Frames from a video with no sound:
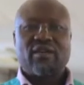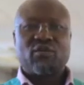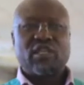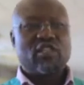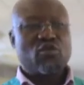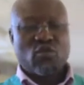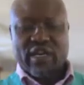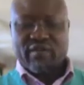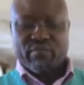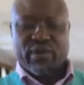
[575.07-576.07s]
which you
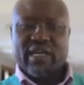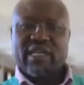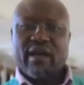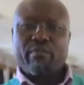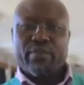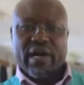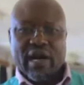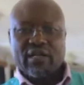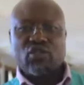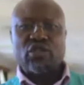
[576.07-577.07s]
can break a
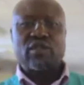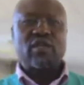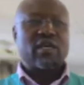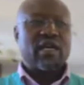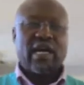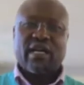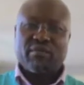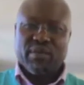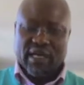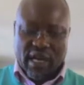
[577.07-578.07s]
branch and
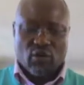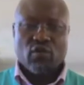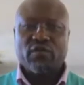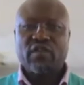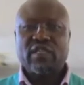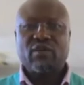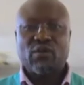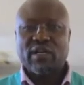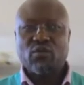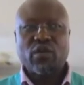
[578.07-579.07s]
make out of it
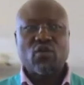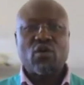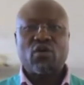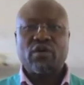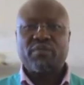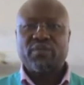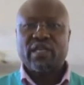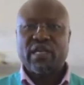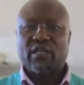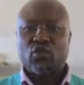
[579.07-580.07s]
what we call
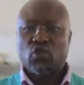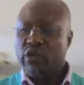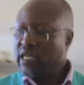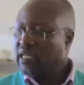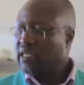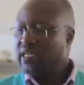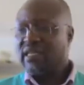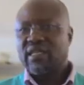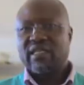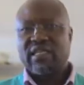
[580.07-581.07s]
a chewing
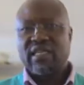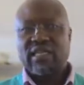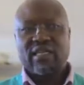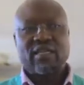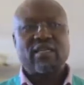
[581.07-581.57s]
stick.